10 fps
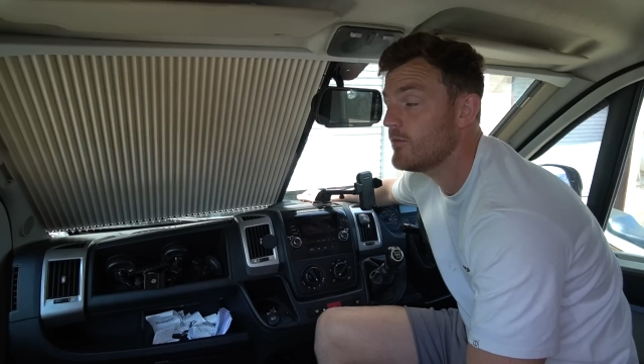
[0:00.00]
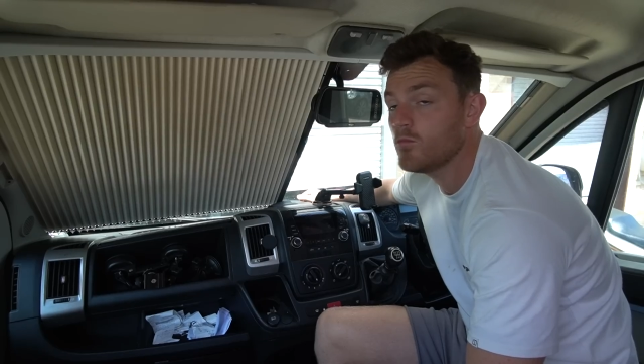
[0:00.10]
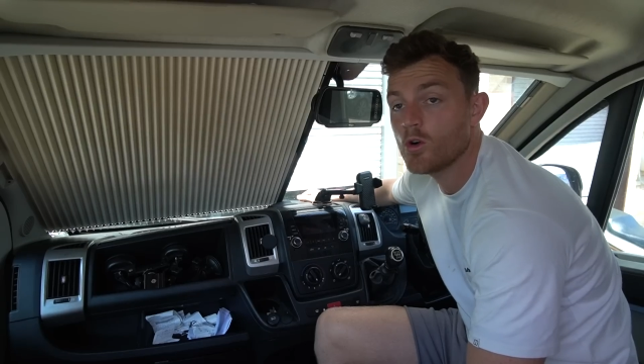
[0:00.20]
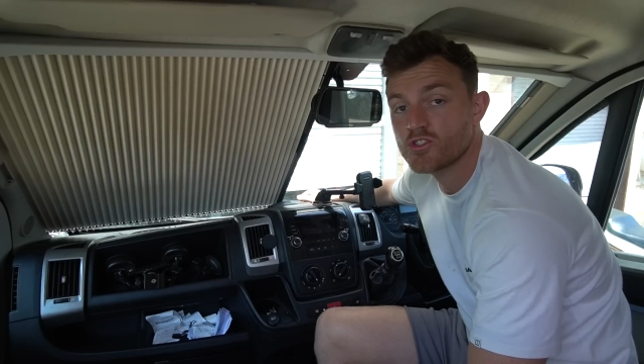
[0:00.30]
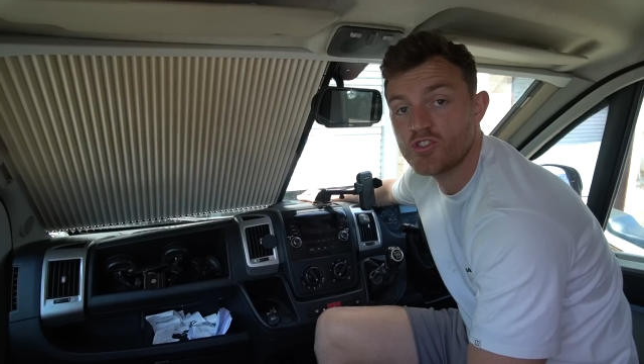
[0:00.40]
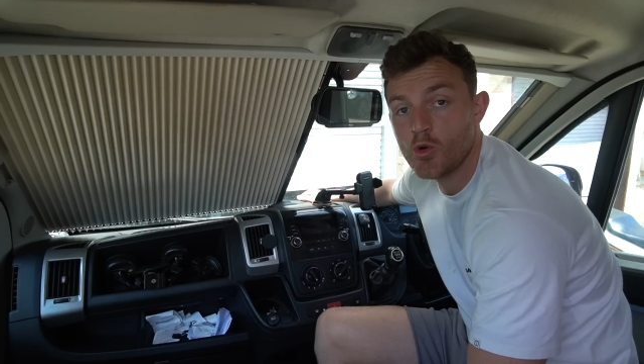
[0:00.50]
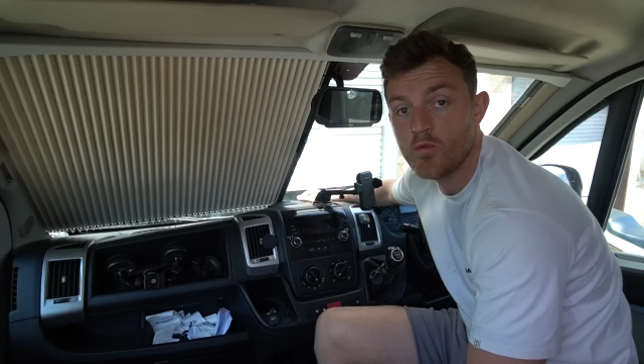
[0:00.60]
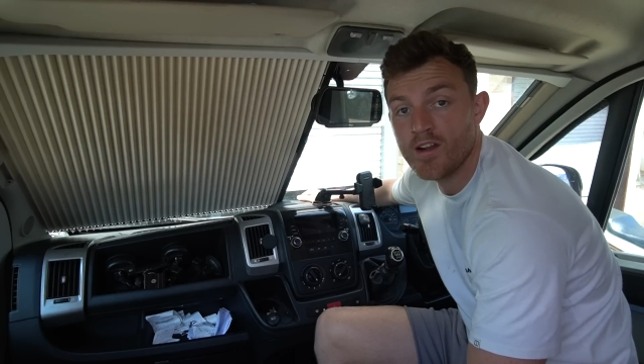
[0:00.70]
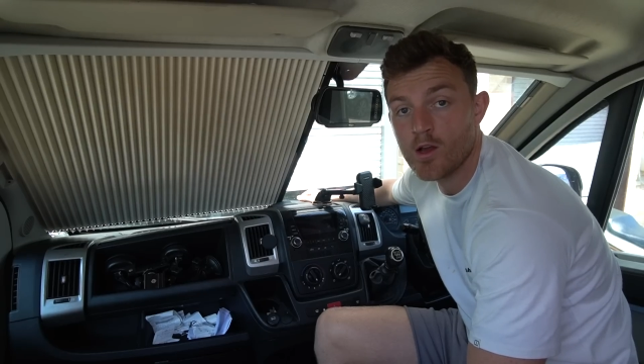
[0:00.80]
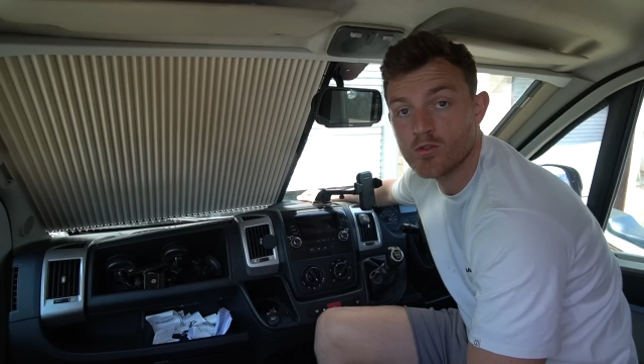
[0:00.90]
watched 2
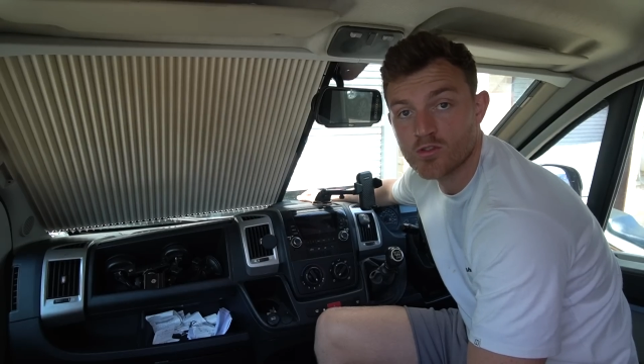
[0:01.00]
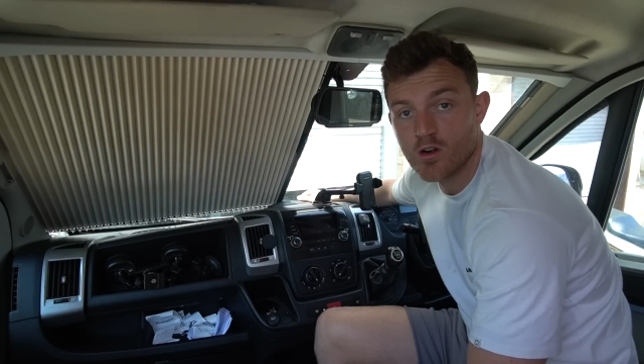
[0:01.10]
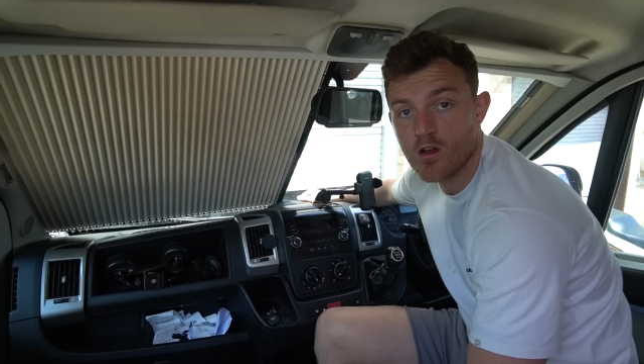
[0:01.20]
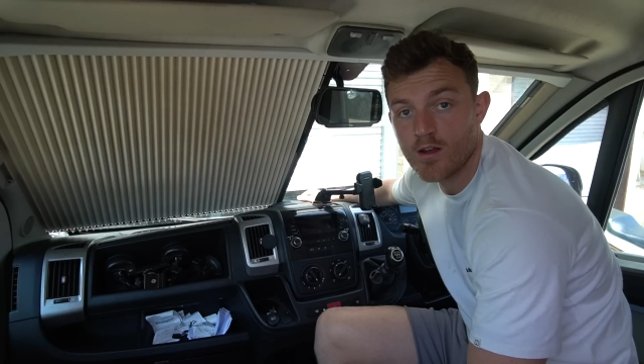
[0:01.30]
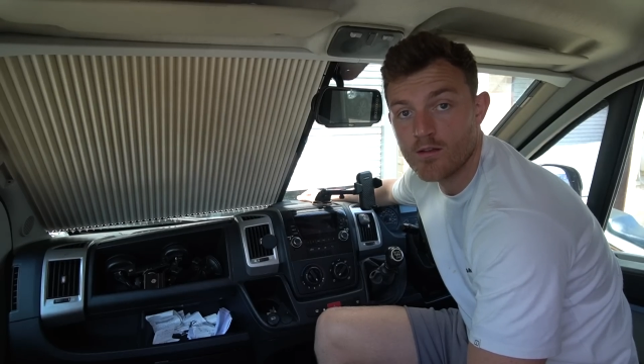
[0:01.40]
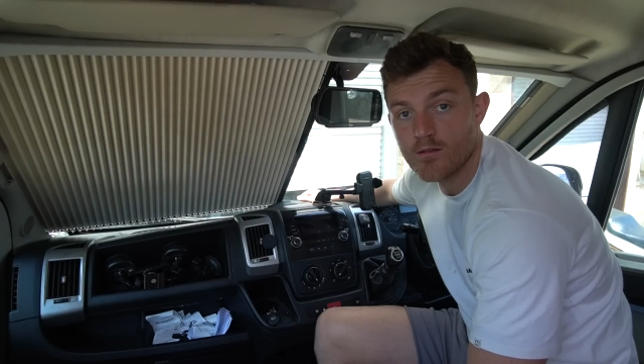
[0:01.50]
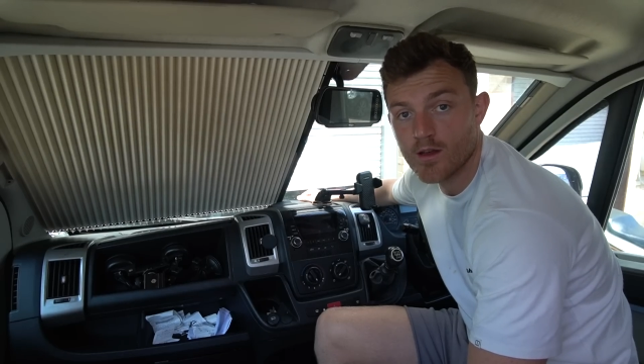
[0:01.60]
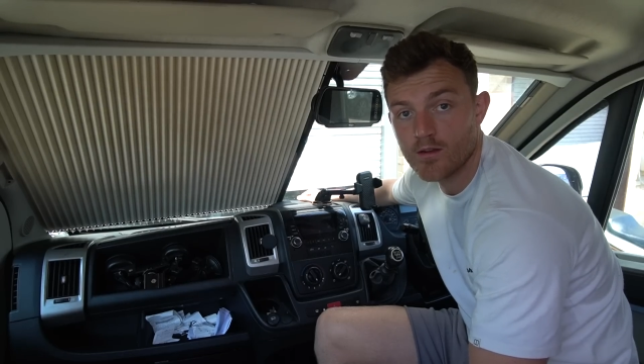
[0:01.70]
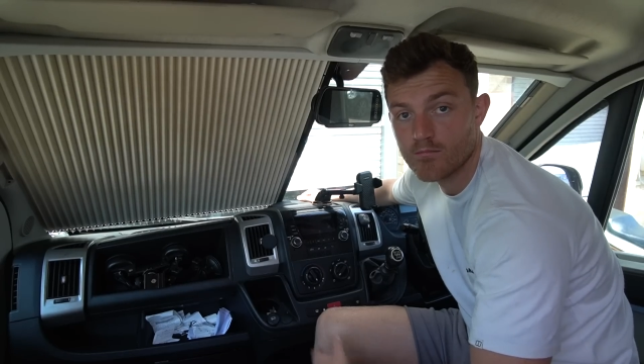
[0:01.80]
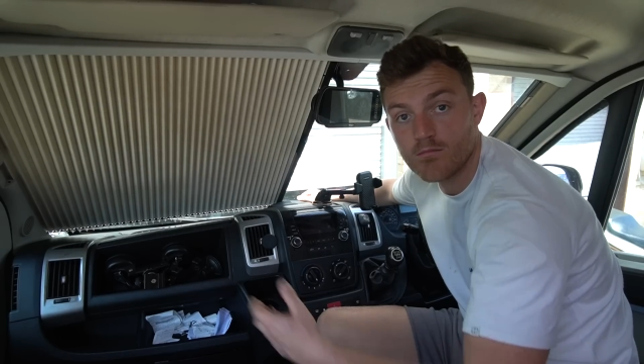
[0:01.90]
videos online
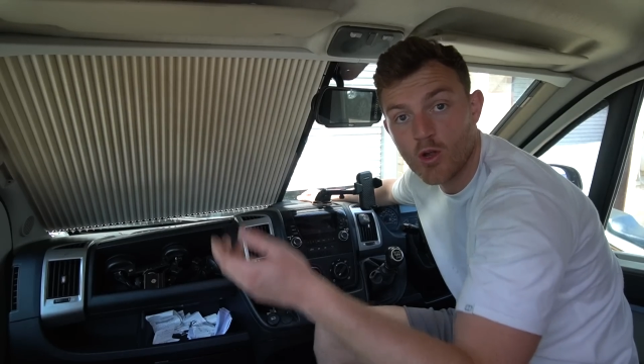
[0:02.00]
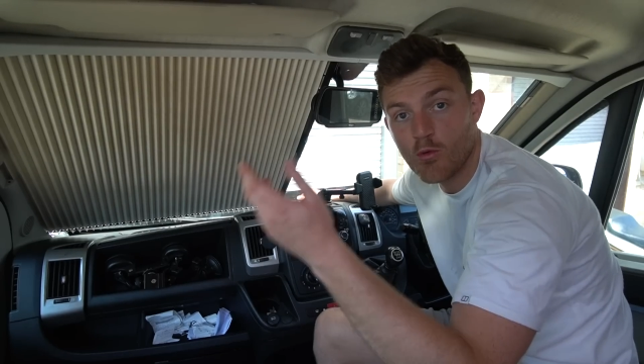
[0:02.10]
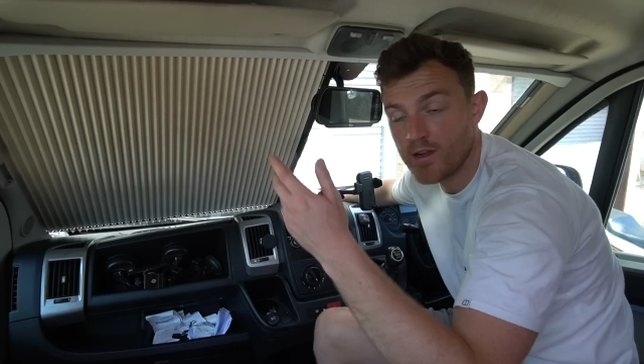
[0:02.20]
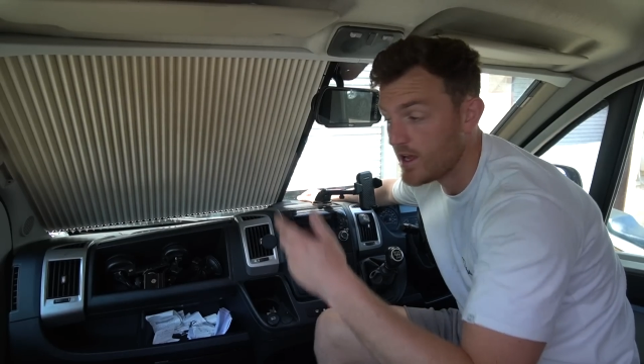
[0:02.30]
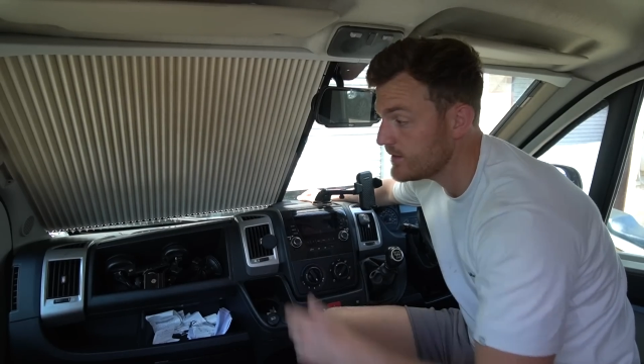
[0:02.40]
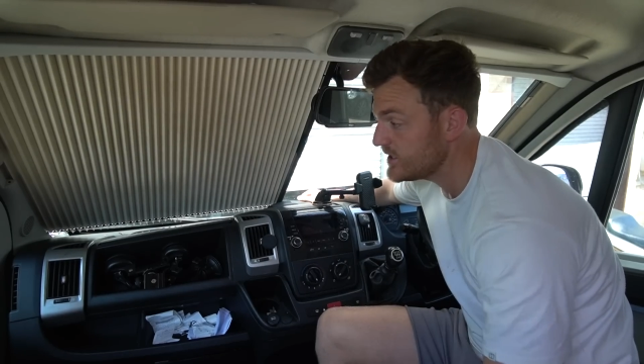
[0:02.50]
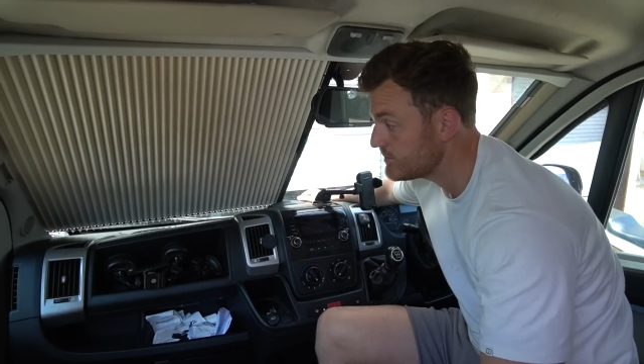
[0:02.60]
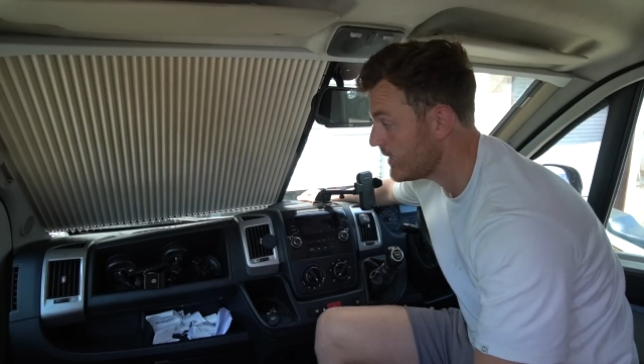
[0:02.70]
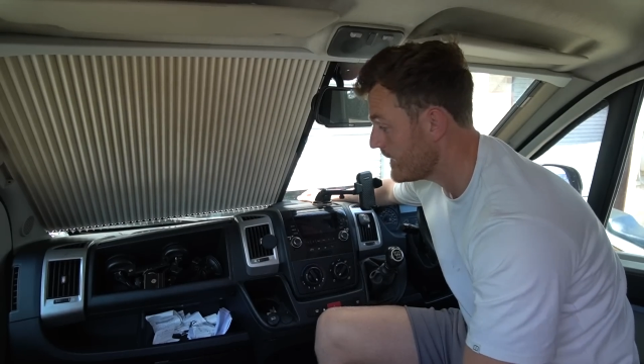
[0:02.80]
and nobody had this bloody